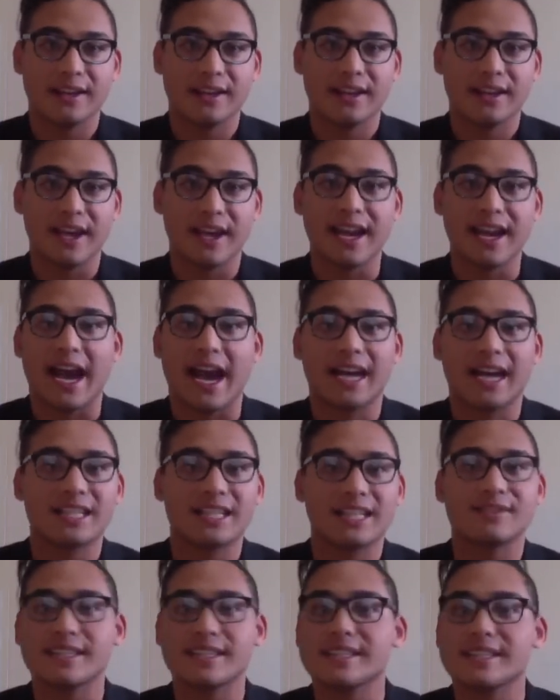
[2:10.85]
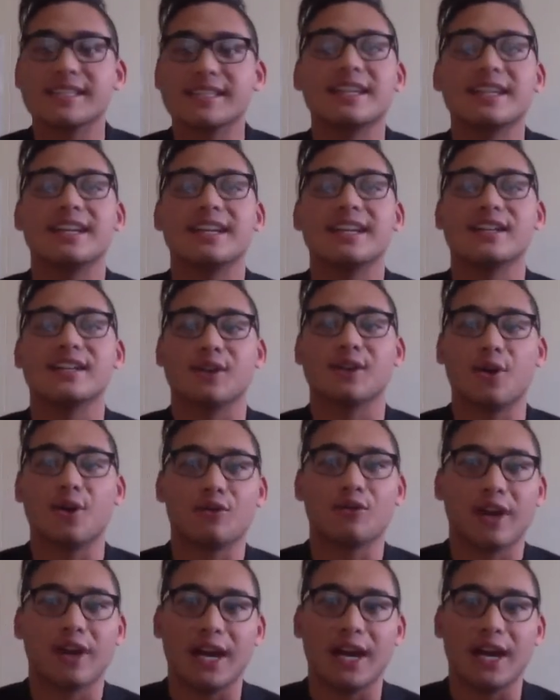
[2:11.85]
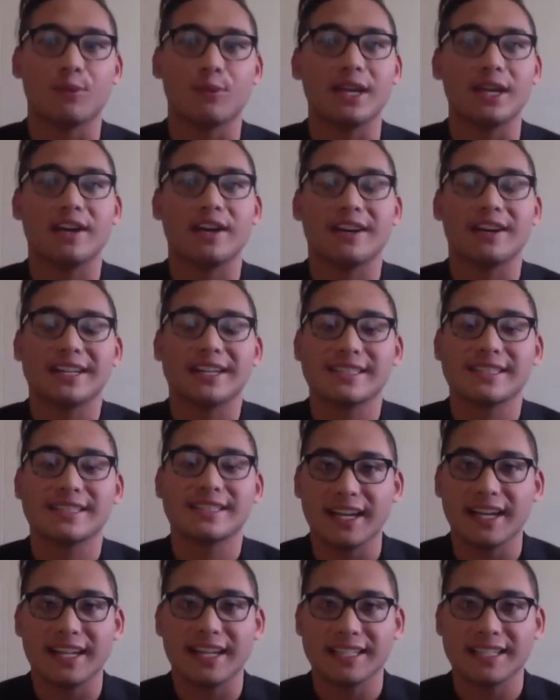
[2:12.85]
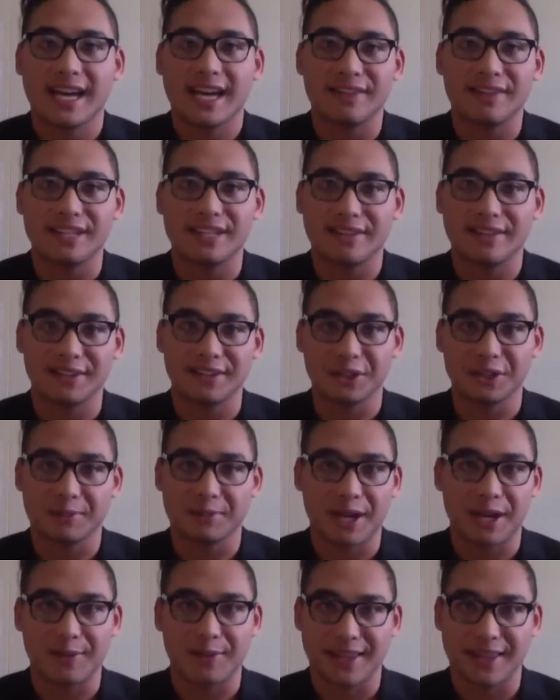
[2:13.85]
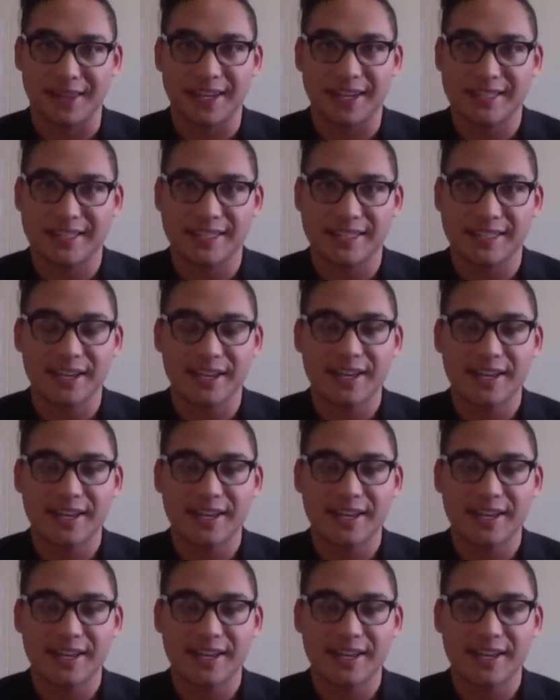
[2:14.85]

An active citizen in his own right, we are excited to have David Lubell with us.